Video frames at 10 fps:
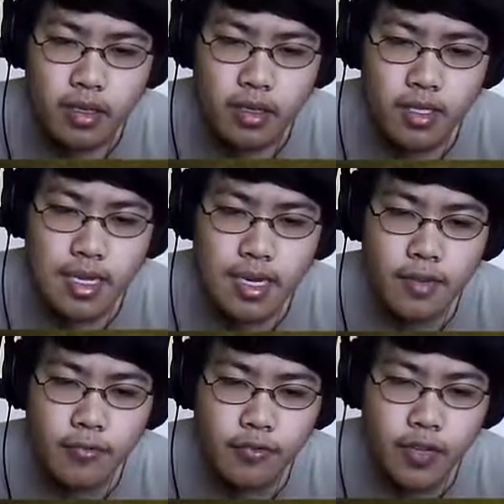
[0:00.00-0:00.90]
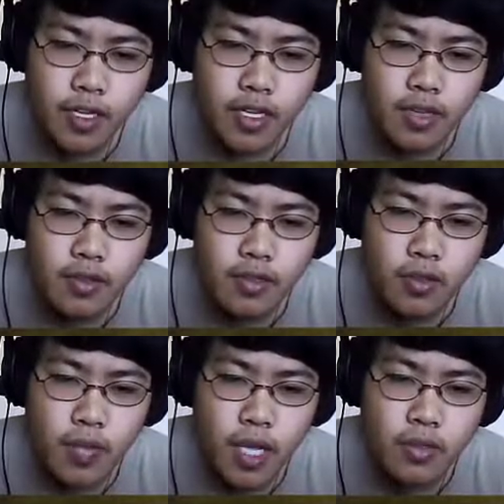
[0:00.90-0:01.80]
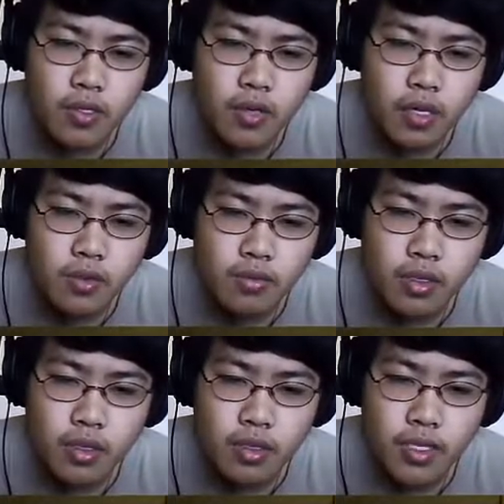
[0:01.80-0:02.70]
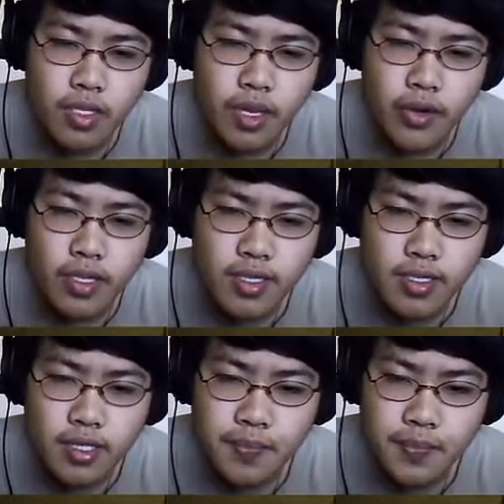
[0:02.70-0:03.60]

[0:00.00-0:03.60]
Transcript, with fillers: It's kind of funny how there's no mountains around this areas.